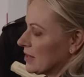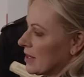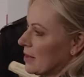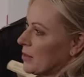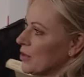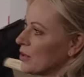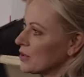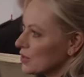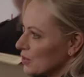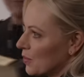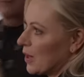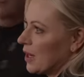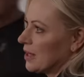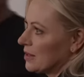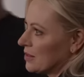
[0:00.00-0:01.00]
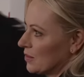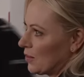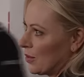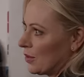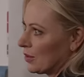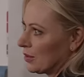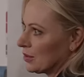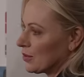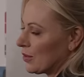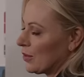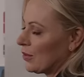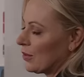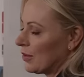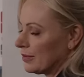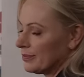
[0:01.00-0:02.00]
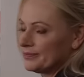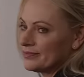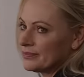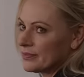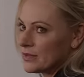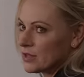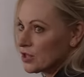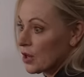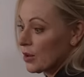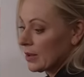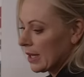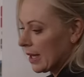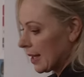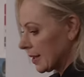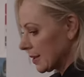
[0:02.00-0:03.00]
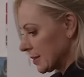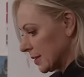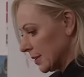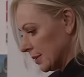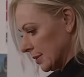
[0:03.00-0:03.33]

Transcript: time I heard Swain's World or Totally Excellent,